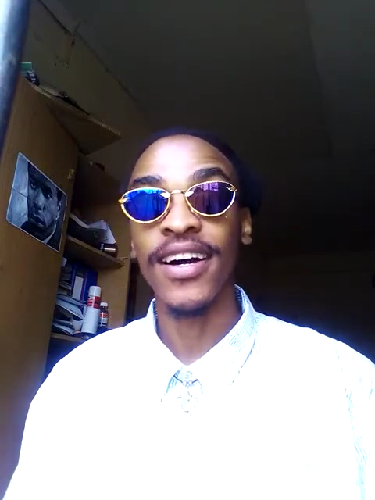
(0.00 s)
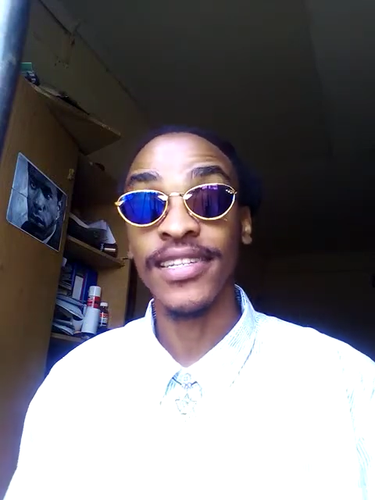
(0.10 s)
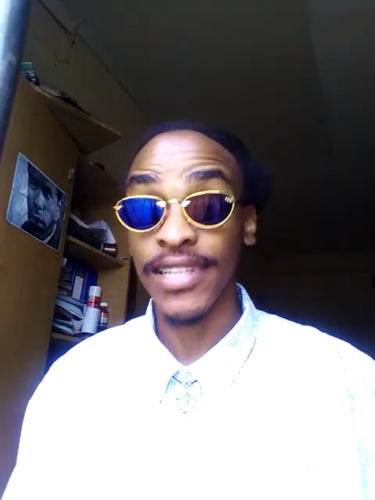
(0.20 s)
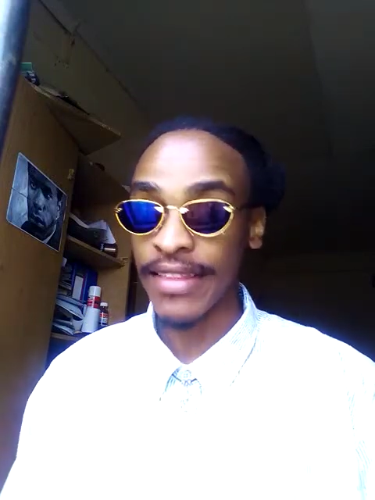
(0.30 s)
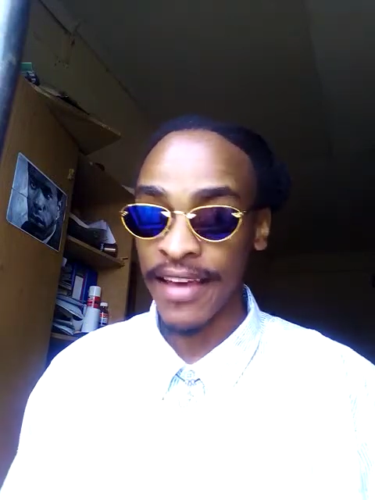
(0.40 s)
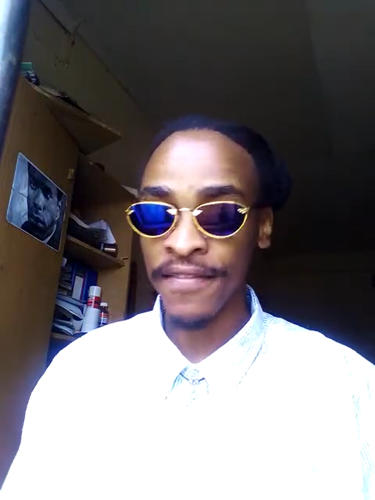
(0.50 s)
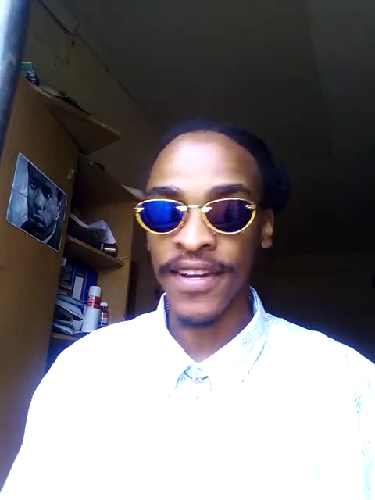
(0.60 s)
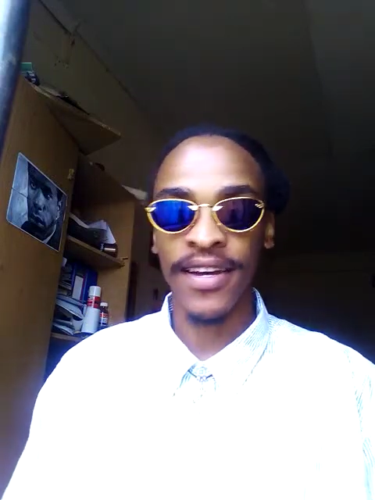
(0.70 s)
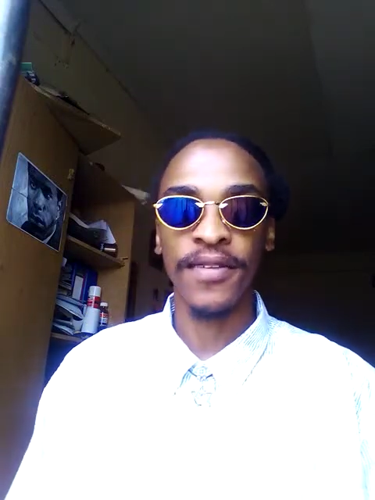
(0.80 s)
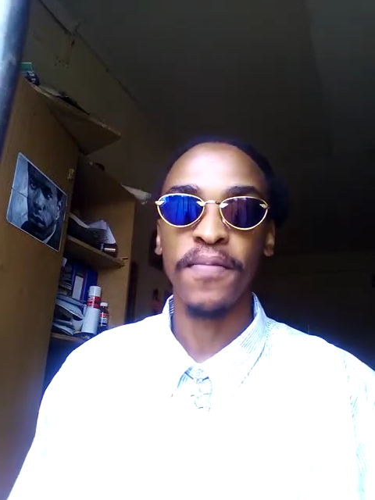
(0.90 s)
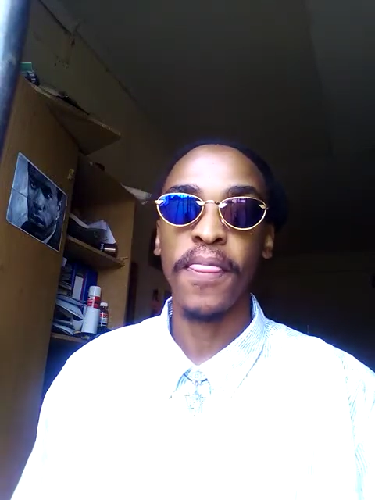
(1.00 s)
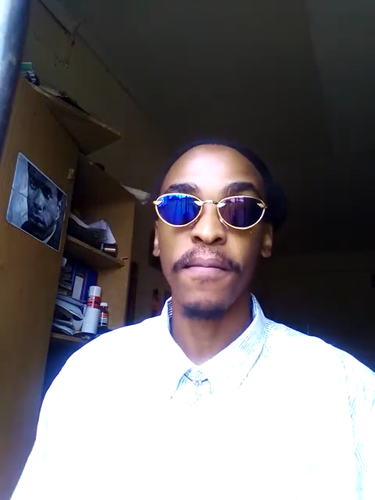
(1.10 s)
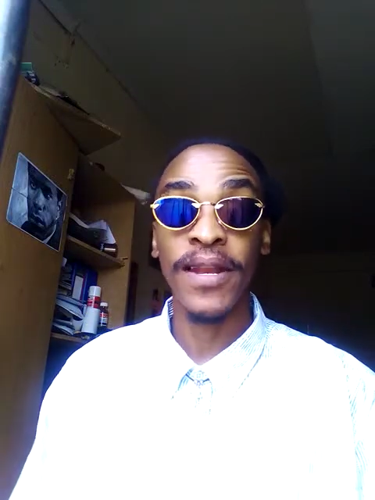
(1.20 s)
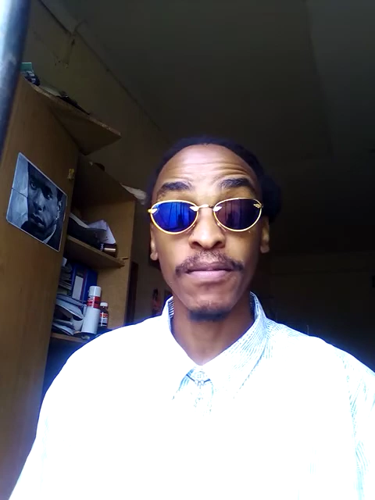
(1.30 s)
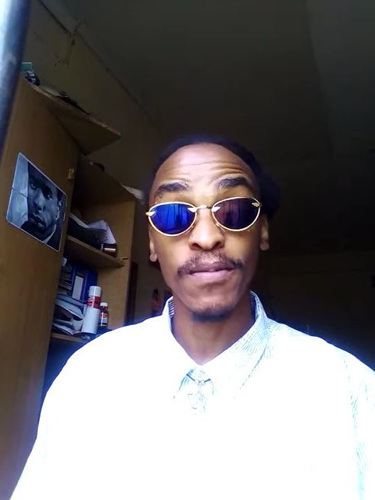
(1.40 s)
South Africa.
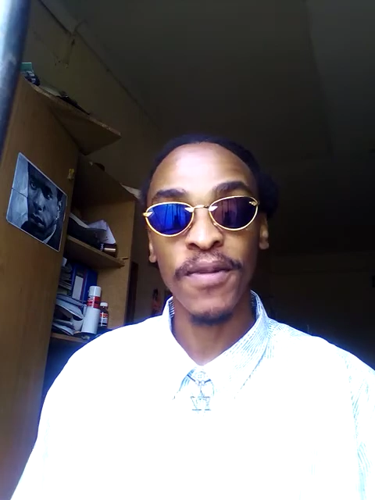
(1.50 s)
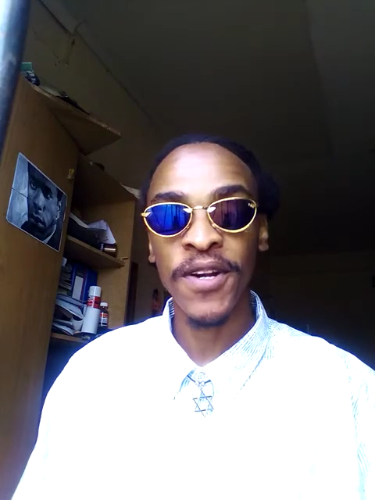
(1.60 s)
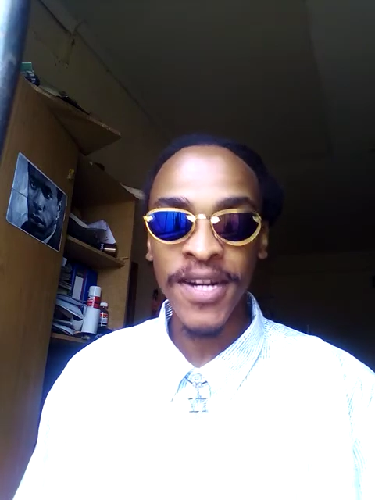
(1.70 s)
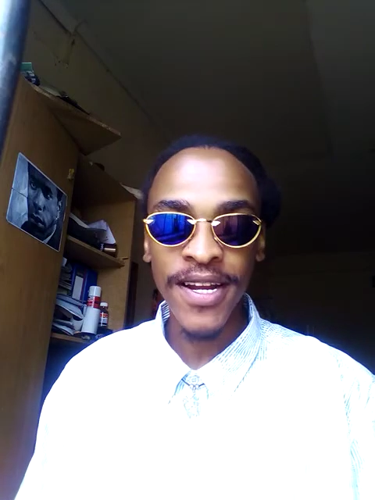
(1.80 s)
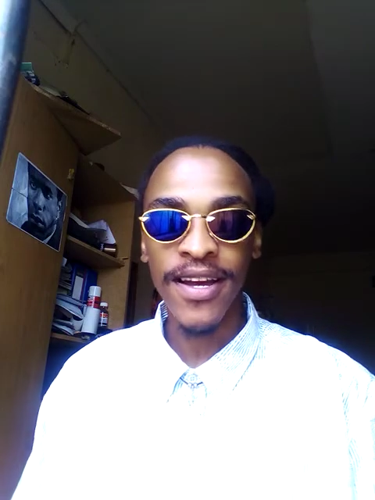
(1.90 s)
My name is Berg.